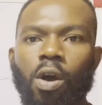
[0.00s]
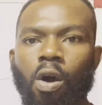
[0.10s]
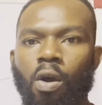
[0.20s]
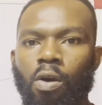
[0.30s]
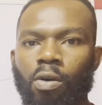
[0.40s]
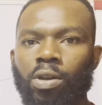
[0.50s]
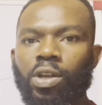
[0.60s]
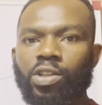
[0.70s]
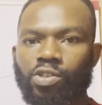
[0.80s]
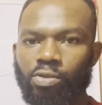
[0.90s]

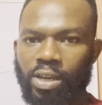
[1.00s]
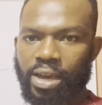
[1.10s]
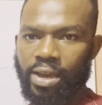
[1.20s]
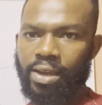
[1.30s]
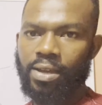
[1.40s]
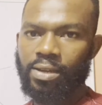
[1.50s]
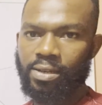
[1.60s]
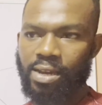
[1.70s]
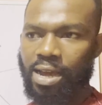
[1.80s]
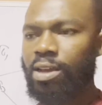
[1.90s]
all
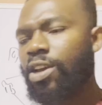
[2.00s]
together.